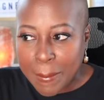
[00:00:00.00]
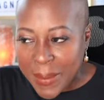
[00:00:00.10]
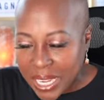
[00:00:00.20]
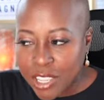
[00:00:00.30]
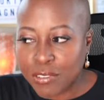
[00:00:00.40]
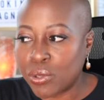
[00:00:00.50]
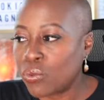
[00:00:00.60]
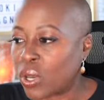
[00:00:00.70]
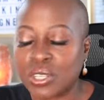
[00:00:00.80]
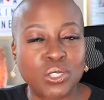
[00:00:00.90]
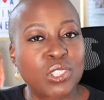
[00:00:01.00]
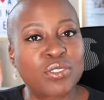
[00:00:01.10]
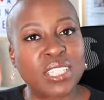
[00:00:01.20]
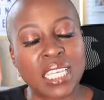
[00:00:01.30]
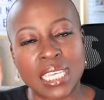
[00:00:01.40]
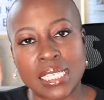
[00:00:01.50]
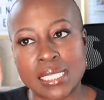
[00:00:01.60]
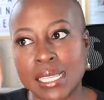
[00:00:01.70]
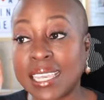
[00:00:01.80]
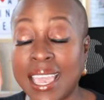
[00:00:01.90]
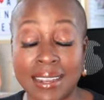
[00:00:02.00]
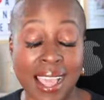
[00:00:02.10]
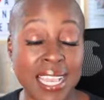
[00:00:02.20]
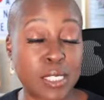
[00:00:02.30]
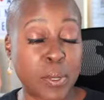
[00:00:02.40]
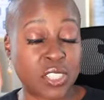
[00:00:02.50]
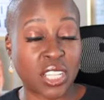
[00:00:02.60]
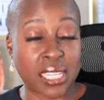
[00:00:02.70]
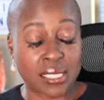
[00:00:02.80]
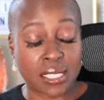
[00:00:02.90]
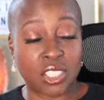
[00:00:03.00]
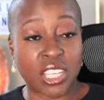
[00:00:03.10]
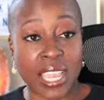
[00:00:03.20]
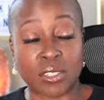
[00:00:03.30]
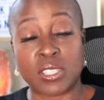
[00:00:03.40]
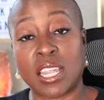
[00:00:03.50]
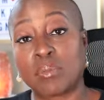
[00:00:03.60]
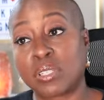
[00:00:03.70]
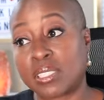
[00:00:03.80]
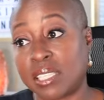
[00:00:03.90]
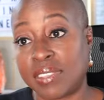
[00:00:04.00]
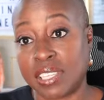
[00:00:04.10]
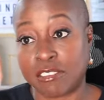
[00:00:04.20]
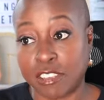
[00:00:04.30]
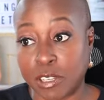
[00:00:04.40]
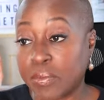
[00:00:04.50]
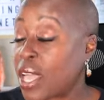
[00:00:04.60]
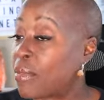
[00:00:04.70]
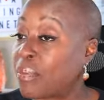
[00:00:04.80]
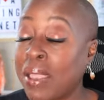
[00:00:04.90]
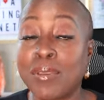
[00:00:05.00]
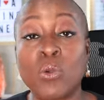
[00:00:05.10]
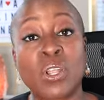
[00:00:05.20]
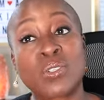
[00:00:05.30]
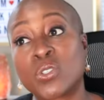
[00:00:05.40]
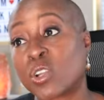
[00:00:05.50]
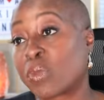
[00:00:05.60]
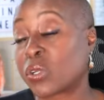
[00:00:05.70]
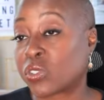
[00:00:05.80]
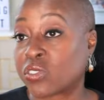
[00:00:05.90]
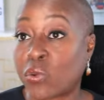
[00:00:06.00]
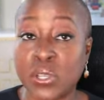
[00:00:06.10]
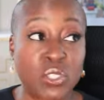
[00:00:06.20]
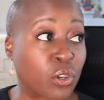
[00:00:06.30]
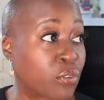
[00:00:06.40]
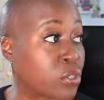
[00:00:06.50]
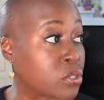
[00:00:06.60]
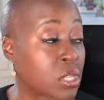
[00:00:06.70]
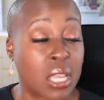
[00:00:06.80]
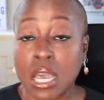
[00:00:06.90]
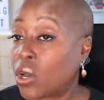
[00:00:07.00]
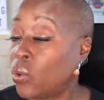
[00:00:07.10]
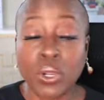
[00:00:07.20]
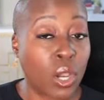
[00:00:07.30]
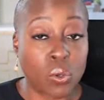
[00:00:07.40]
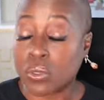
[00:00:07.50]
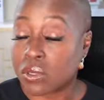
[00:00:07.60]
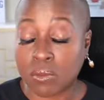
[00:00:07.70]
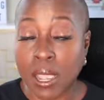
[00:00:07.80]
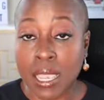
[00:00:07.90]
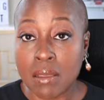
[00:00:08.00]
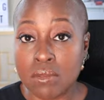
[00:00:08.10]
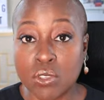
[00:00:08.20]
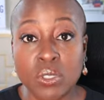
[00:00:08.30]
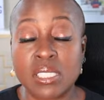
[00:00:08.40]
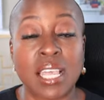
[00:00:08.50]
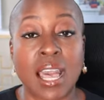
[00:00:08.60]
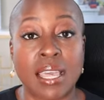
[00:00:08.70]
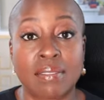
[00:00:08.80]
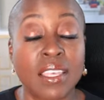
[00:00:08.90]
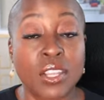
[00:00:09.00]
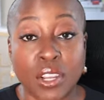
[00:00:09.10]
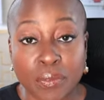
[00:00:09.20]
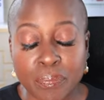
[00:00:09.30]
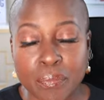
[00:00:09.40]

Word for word: Many of you want to do different things. Again, I specialize in teaching actors how to book TV and film, but maybe you want to do commercials, voiceovers, who knows, right? You decide, theater.